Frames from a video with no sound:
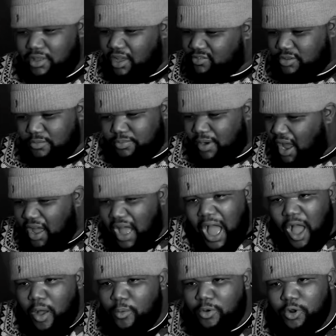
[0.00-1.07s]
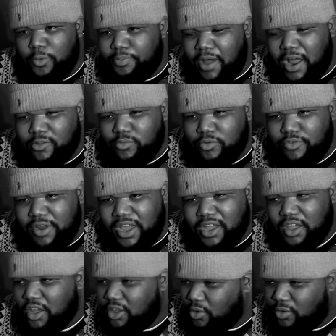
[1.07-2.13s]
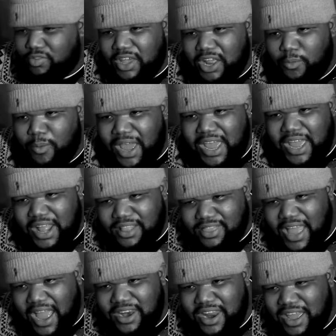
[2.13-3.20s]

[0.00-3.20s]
This is really all of the problems with Rick. You see the way he hit that